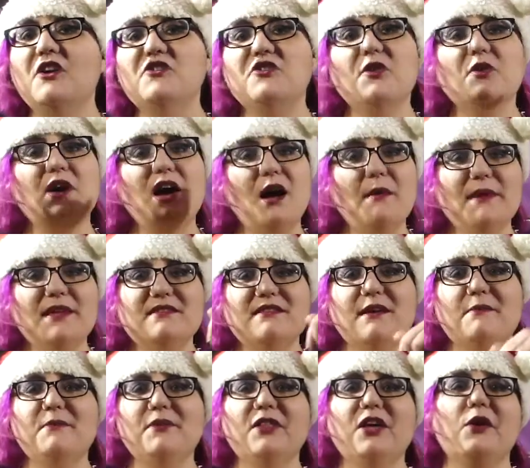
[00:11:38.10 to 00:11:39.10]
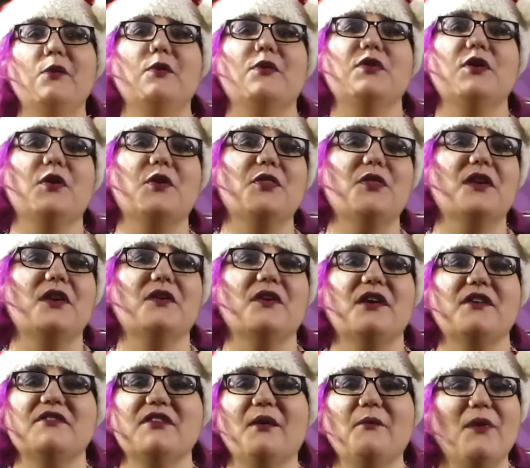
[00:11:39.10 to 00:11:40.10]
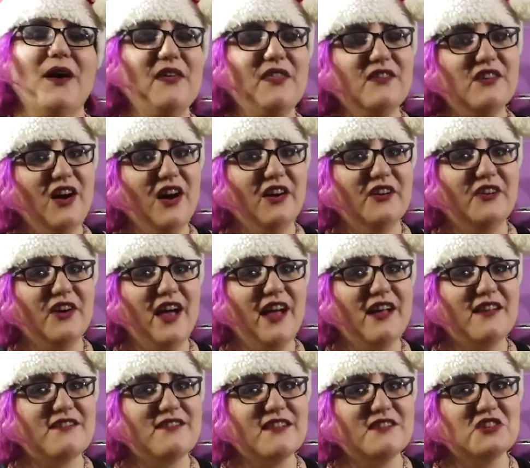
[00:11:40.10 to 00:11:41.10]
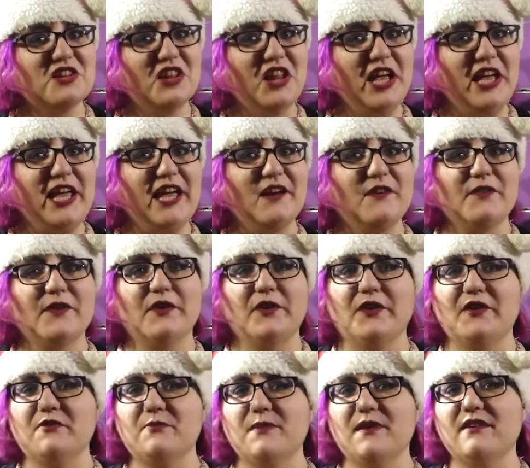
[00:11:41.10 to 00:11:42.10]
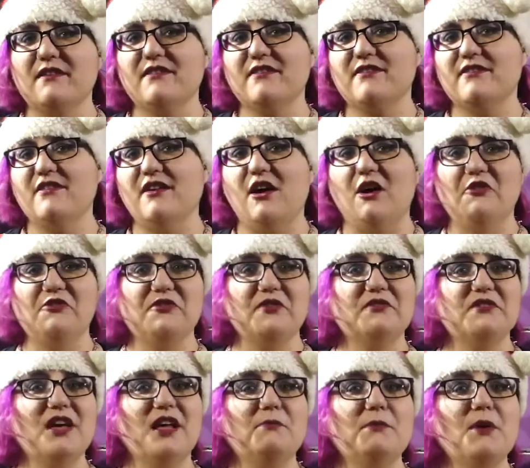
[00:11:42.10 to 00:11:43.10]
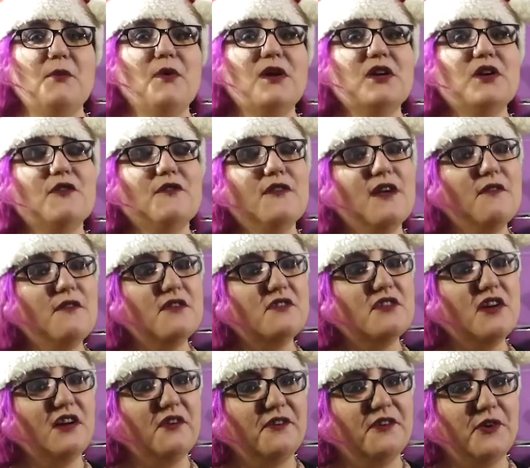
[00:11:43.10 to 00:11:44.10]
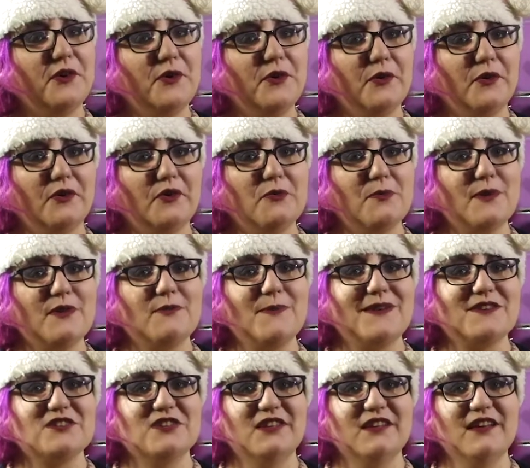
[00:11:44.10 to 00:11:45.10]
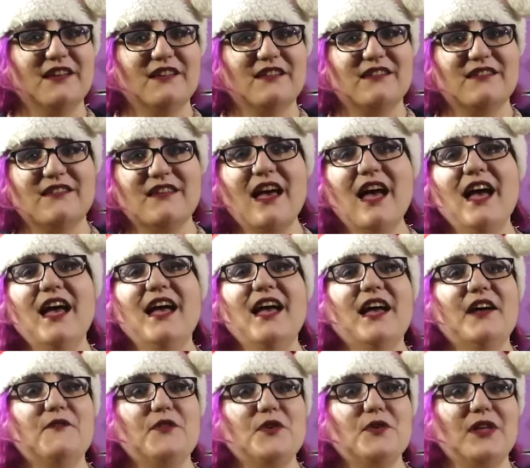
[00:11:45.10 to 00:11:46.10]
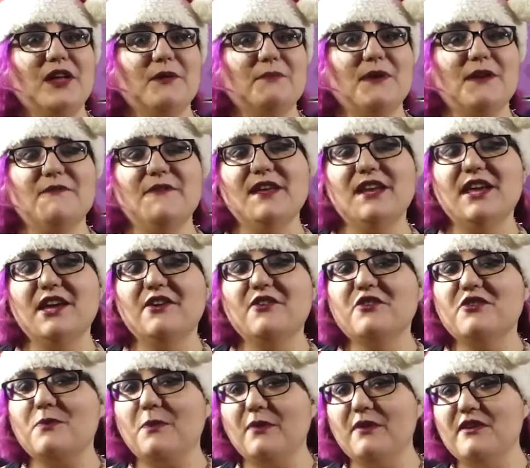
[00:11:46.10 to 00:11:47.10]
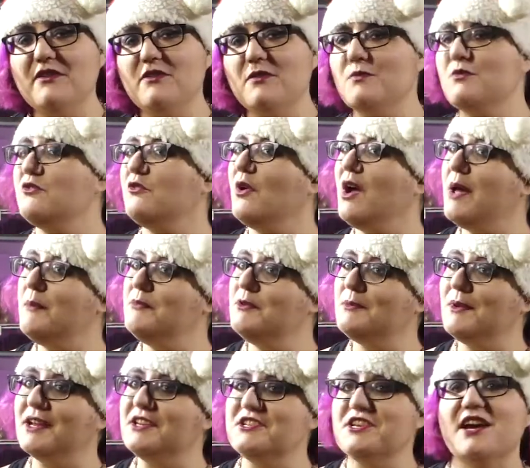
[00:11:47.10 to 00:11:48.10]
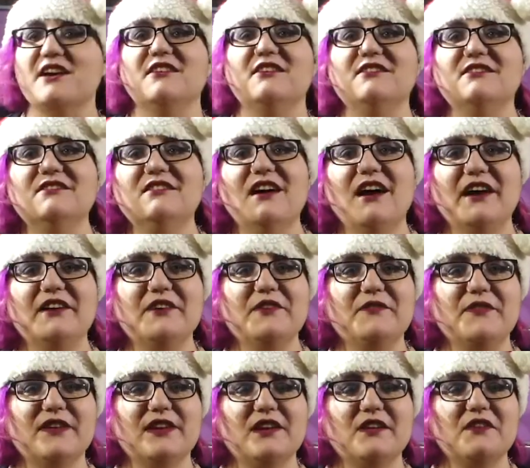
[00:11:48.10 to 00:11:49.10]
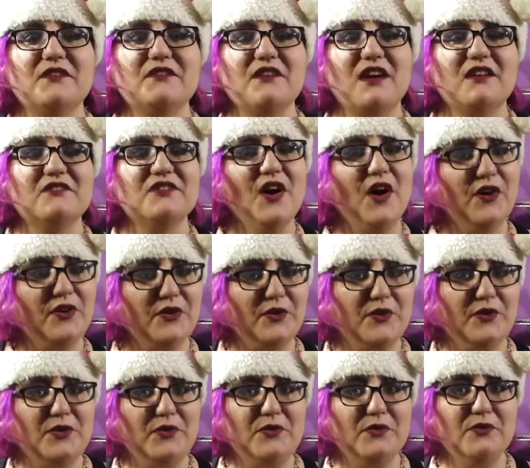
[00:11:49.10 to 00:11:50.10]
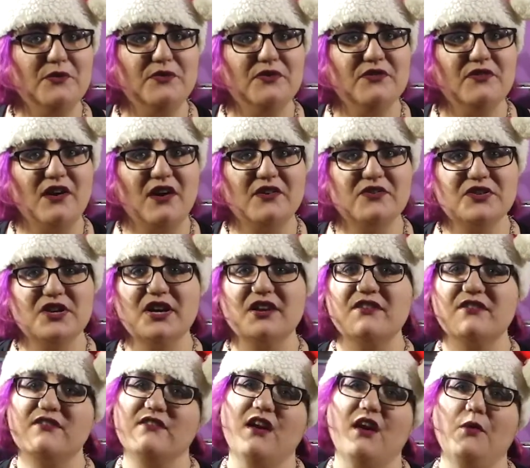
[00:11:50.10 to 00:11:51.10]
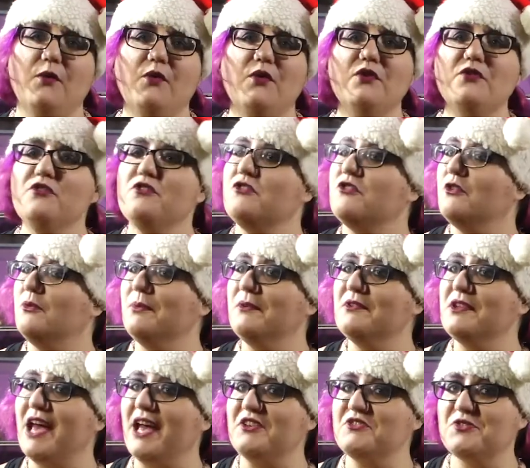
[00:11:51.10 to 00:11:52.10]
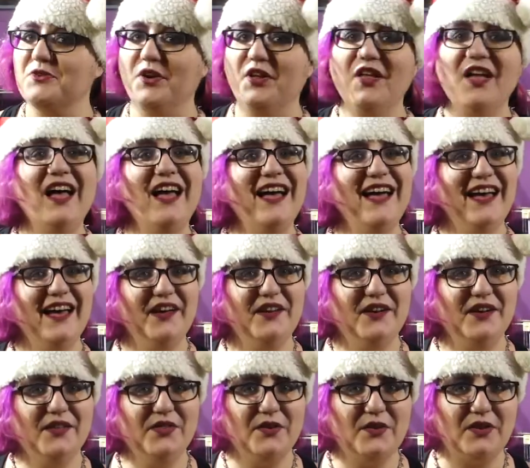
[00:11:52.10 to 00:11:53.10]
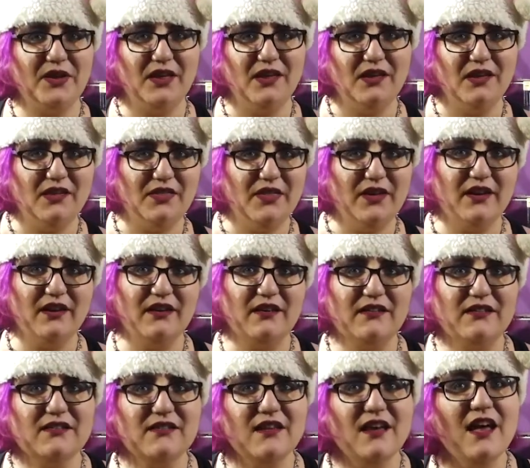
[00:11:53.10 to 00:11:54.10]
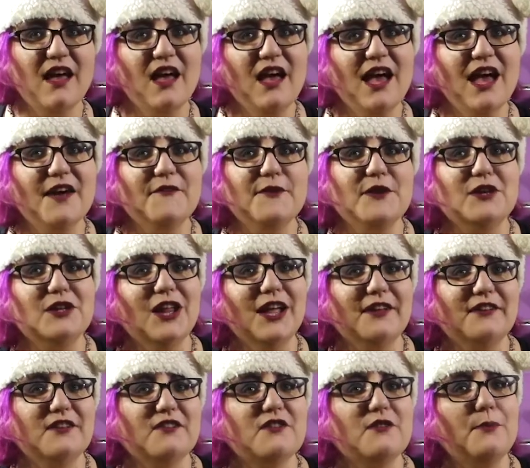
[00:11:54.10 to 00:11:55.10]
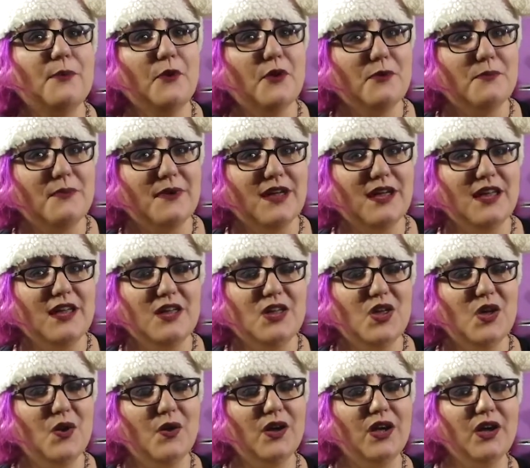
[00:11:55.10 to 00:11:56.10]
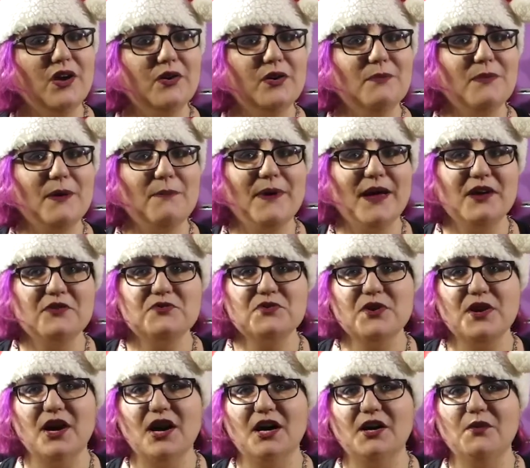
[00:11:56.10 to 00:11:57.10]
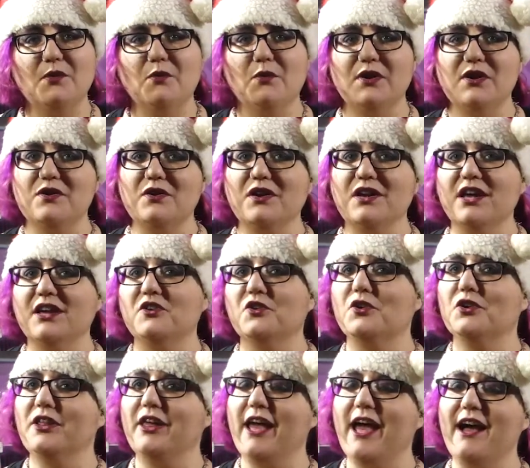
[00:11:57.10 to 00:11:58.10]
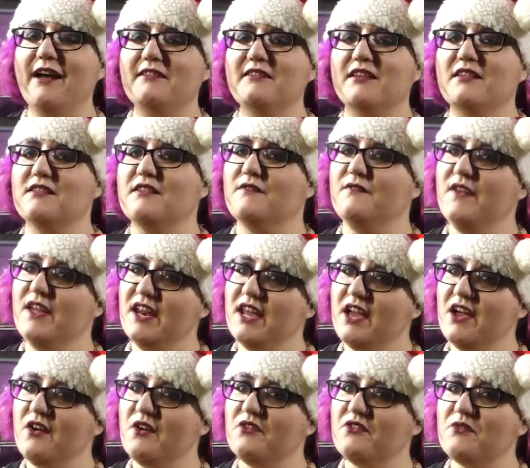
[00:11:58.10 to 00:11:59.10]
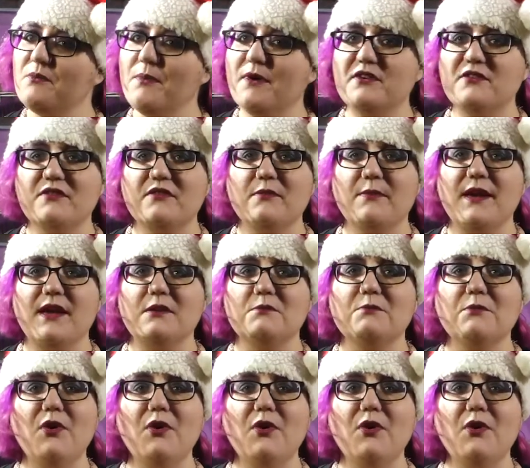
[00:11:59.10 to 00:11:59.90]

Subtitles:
So comment down below with your theories on why the Doctor has such a liking for Christmas. Also tell me what your favorite Doctor Who Christmas special is. If you like my videos, please subscribe to my channel. I do videos on Doctor Who, Star Trek, Star Wars, Supernatural, and other geeky things. If you'd like to support me, you can go to my Patreon, where you can get early access to videos, participate in